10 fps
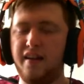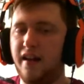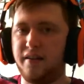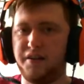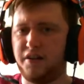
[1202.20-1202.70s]

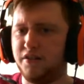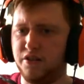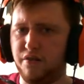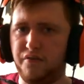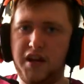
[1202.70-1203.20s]
and you can
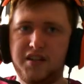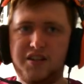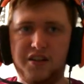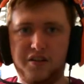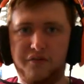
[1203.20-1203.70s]
do
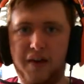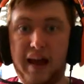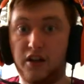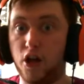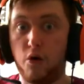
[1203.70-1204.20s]
this, you can do
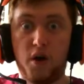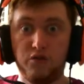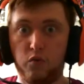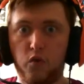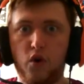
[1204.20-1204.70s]
that, you can go
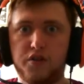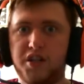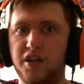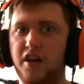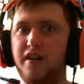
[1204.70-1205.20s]

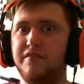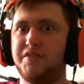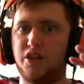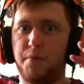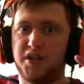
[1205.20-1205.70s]
underwater,
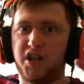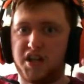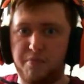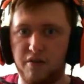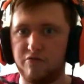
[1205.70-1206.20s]
so much
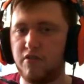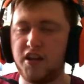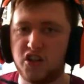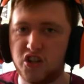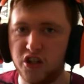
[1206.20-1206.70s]

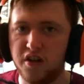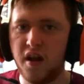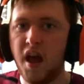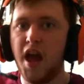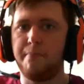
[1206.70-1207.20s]
exploration,
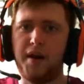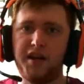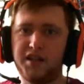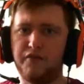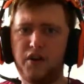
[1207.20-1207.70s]

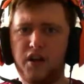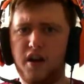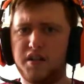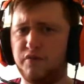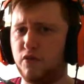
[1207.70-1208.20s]
many different
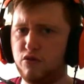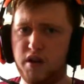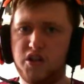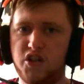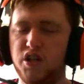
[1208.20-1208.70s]
kinds of
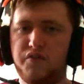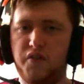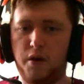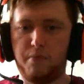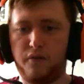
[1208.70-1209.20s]
creatures
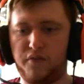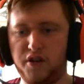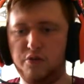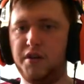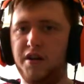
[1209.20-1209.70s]
that are both
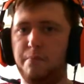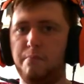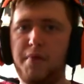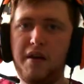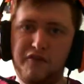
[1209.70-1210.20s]
human
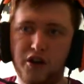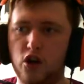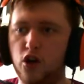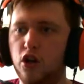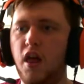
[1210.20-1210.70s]
and
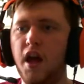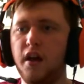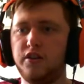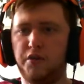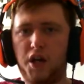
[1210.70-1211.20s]
mythical,
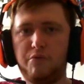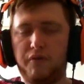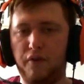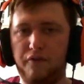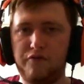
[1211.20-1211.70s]
doing it
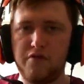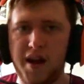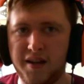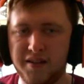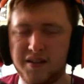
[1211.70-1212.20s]
with your
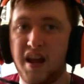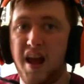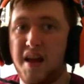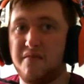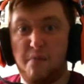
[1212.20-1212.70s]
friends.
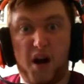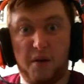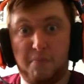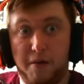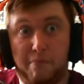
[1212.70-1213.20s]
There
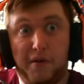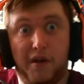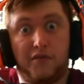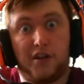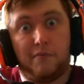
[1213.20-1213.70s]
might be a
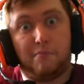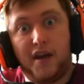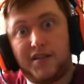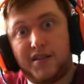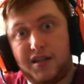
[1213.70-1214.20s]
bit of
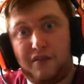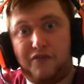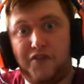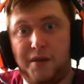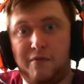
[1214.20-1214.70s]
competitive
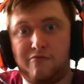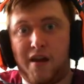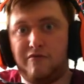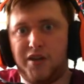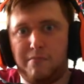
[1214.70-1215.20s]
theme
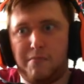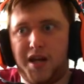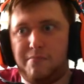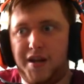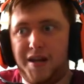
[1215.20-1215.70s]
around it
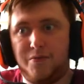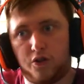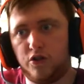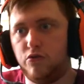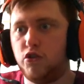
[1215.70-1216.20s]
maybe,
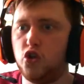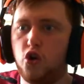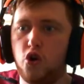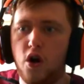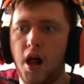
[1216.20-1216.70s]
not too
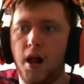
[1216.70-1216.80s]
sure,